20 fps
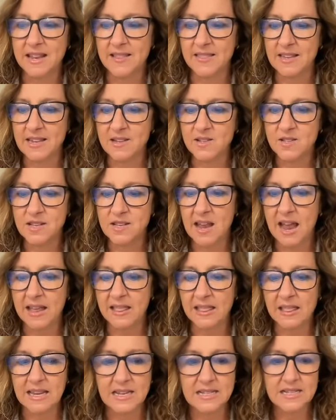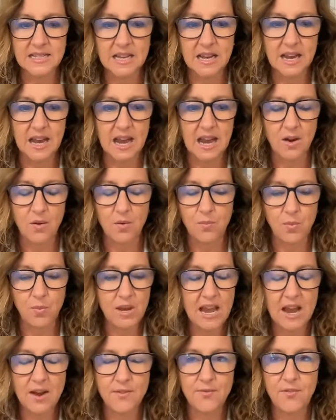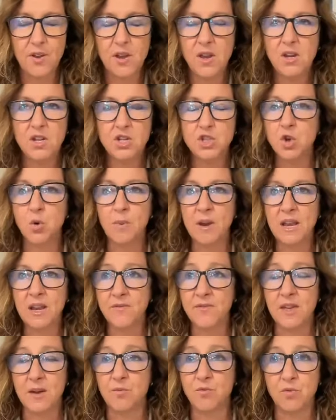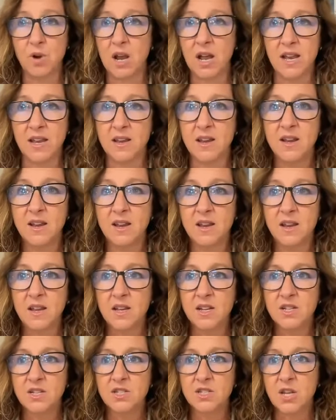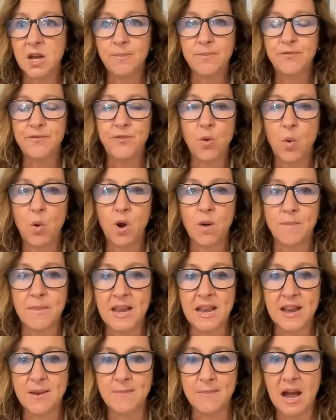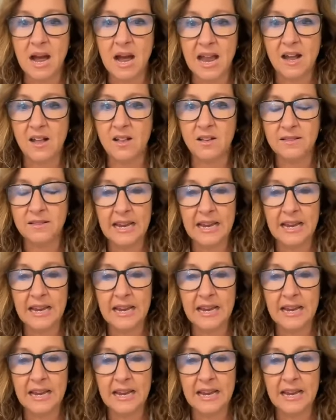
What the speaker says: And these athletes, we have so many of them run sub 4-minute mile.